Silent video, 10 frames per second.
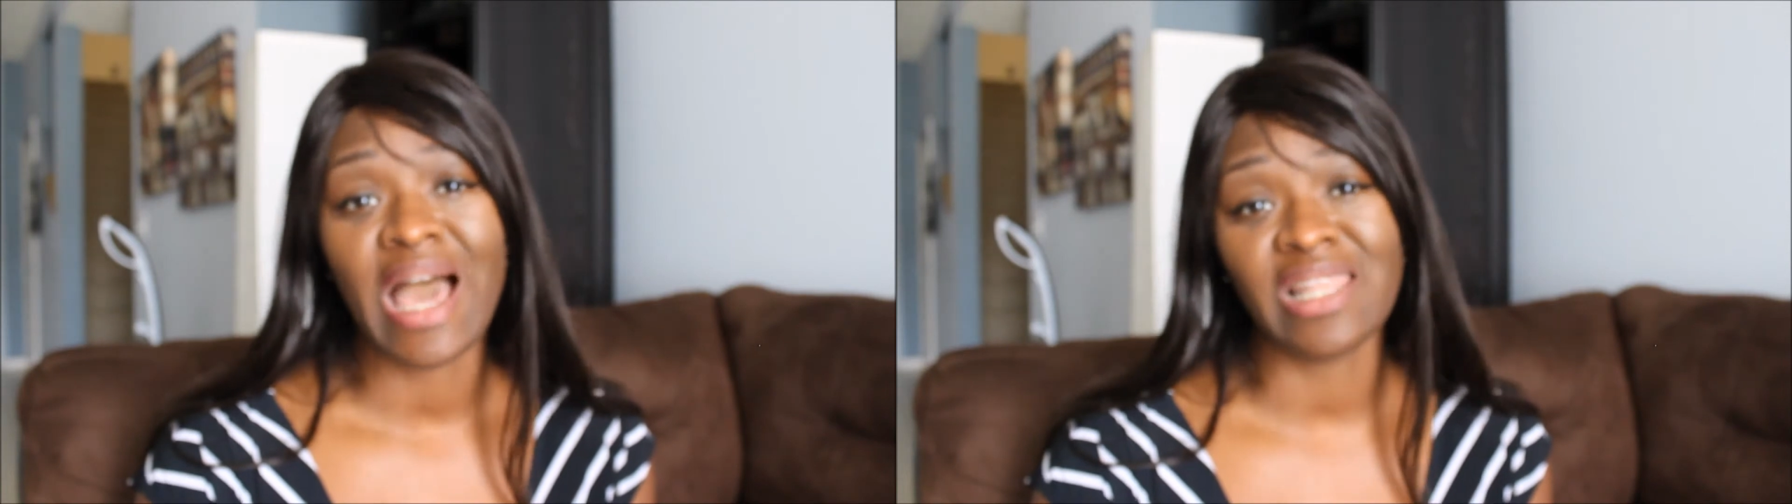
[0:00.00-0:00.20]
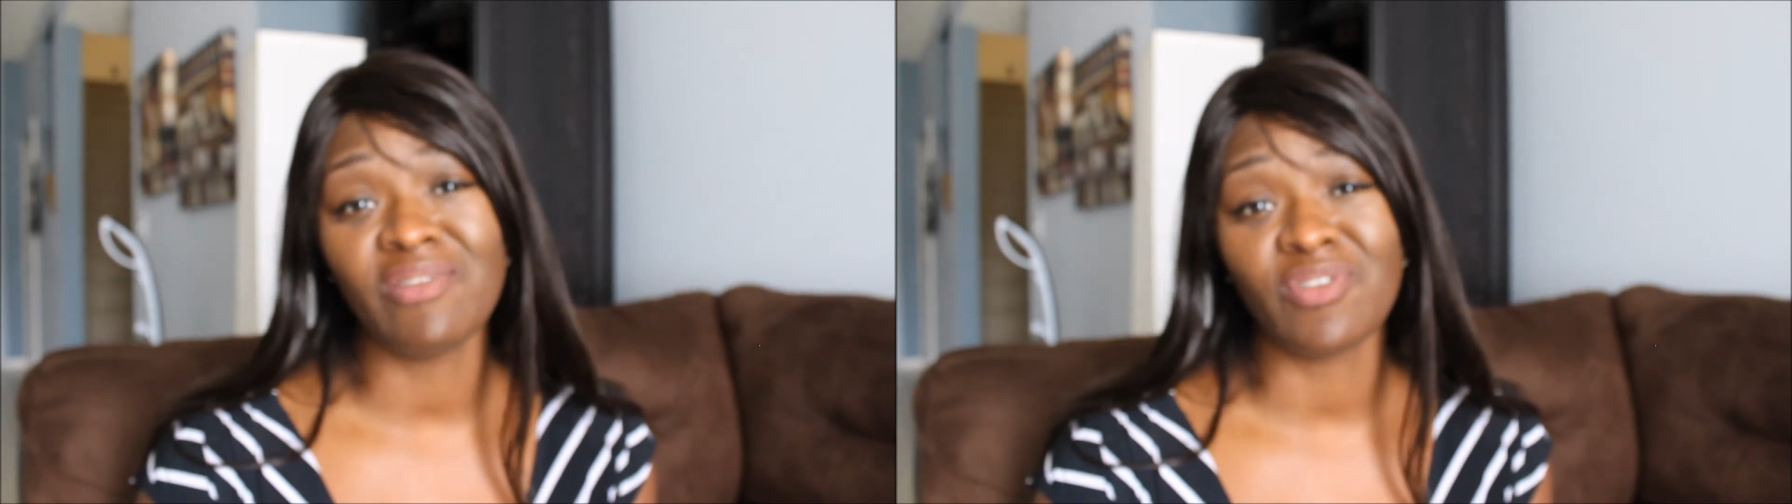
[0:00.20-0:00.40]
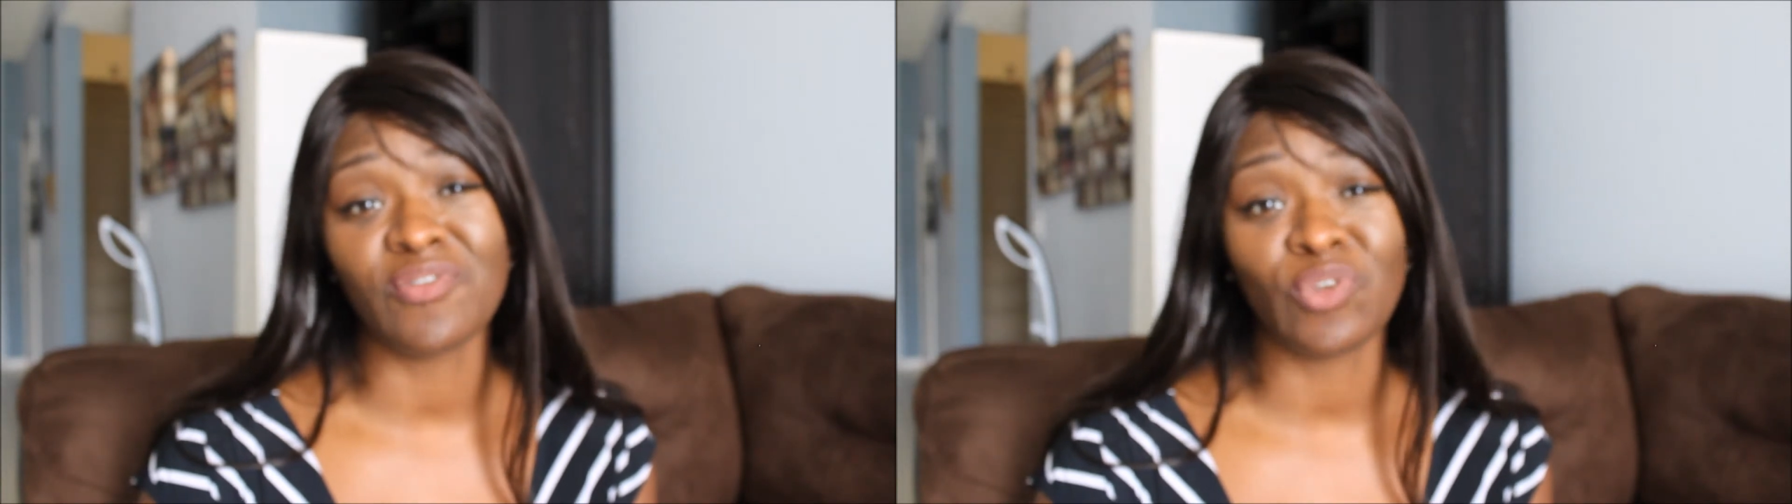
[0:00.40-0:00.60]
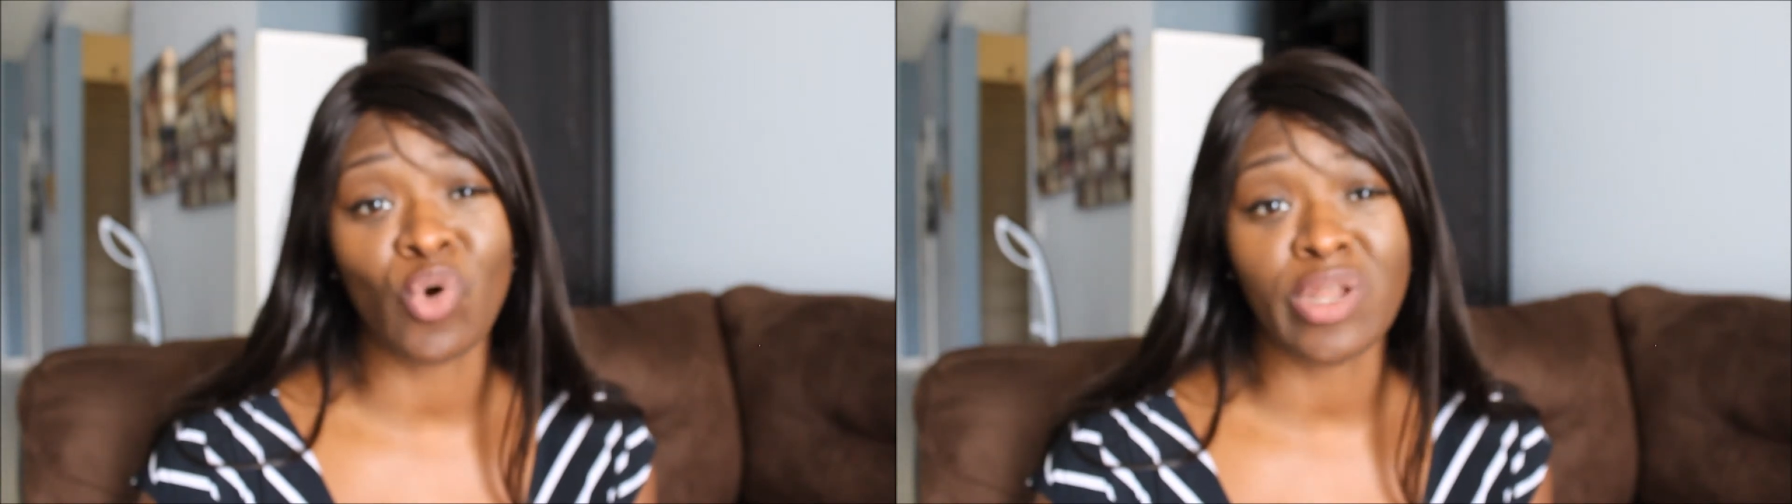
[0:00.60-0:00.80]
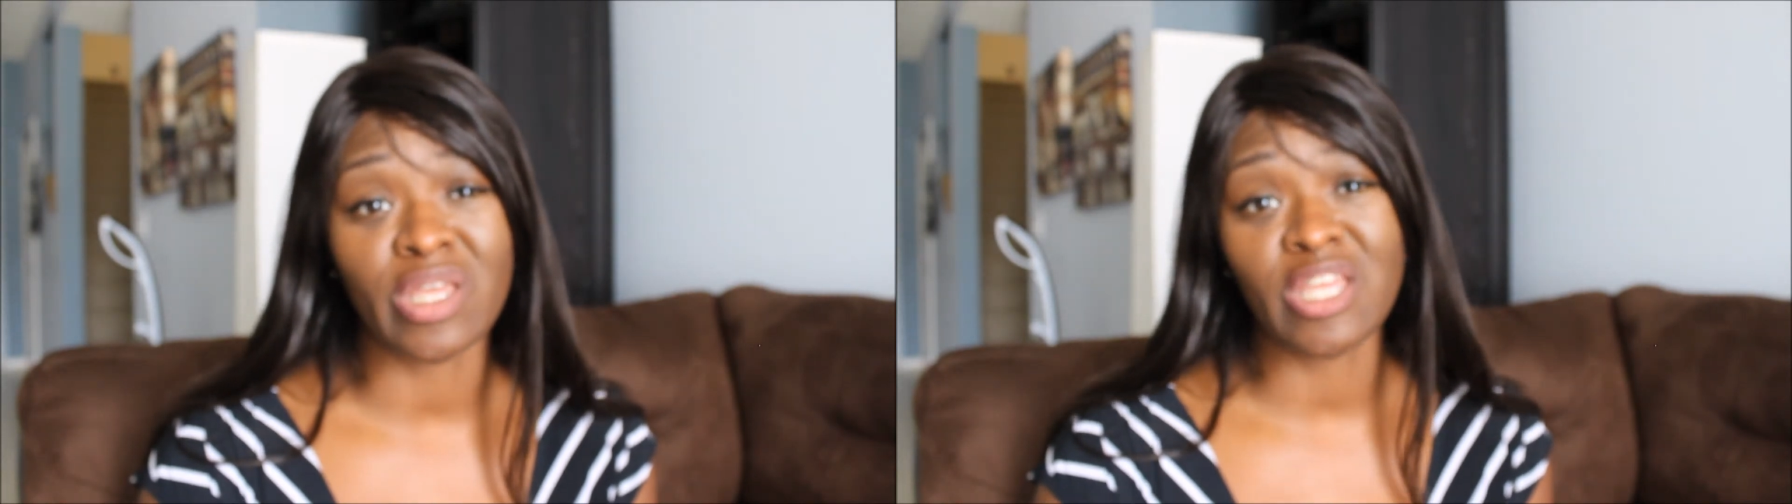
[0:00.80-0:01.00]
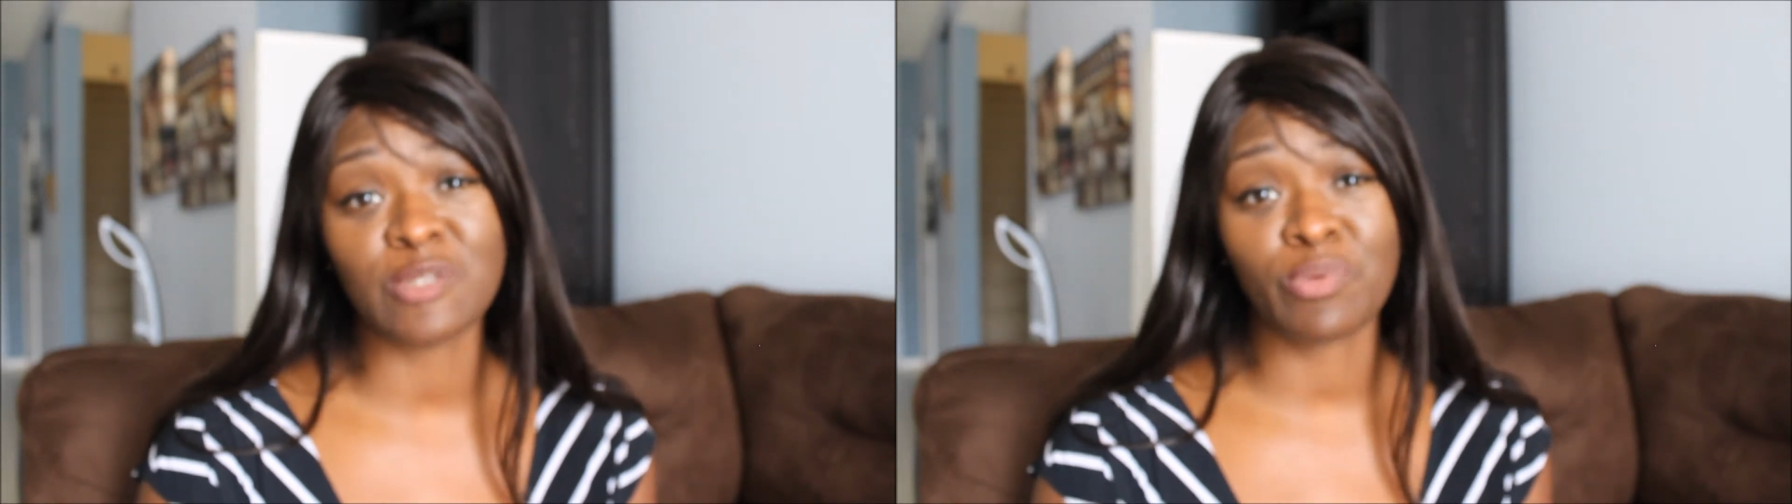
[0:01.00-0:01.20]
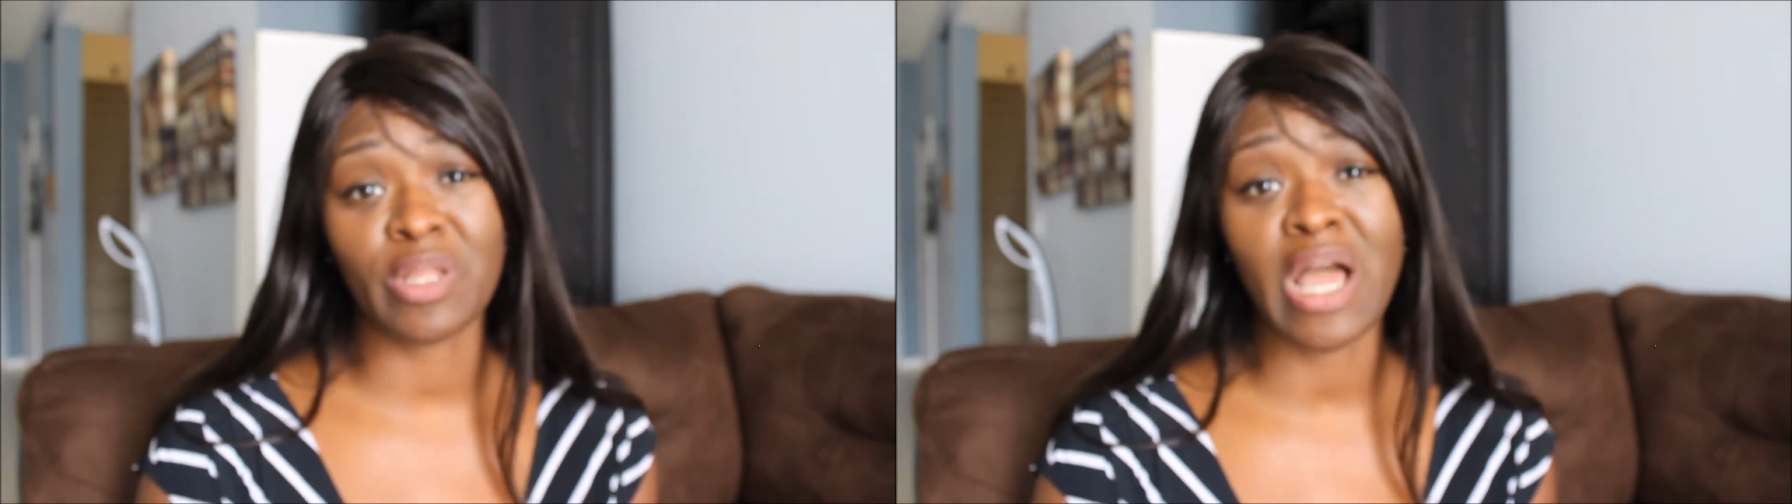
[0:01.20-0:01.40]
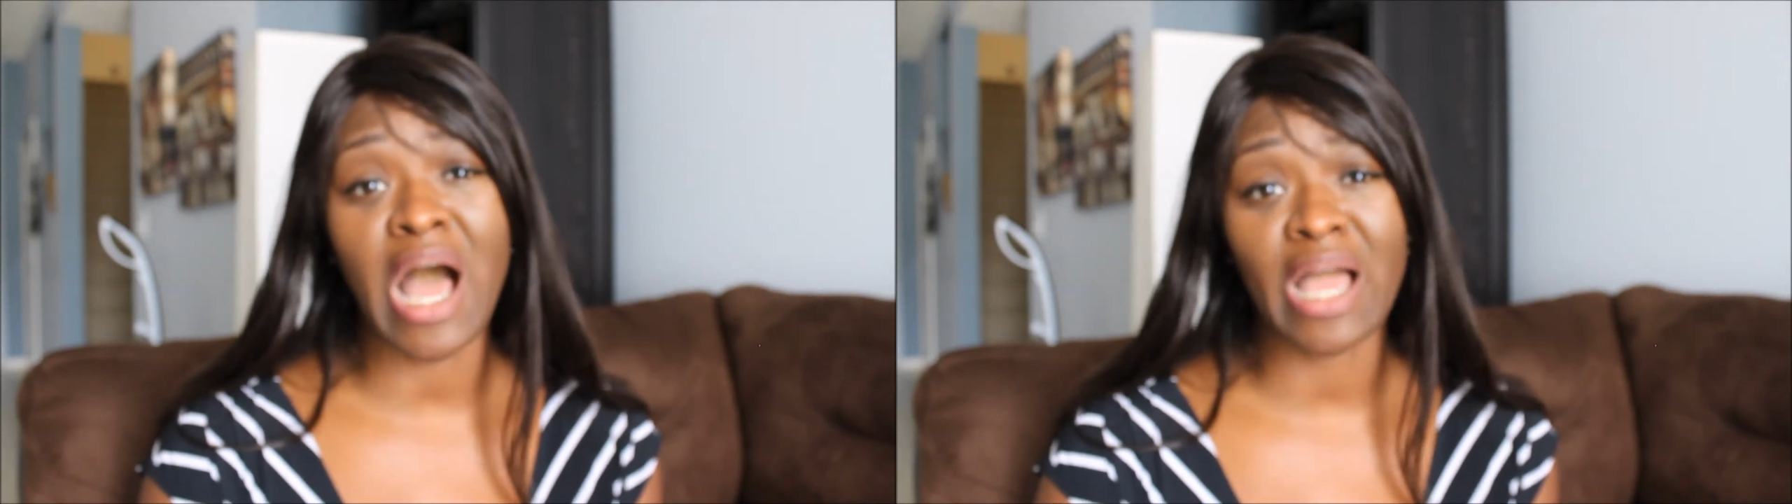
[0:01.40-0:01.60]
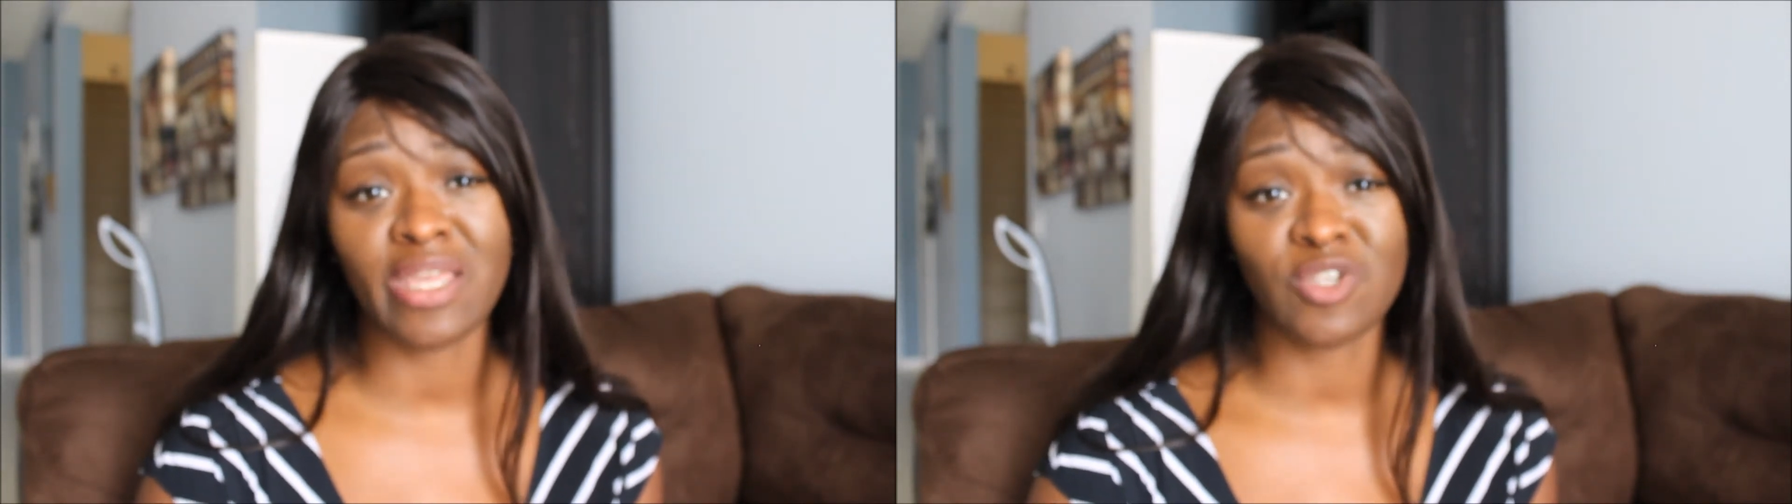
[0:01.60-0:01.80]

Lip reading: I live in Florida. It gets pretty hot.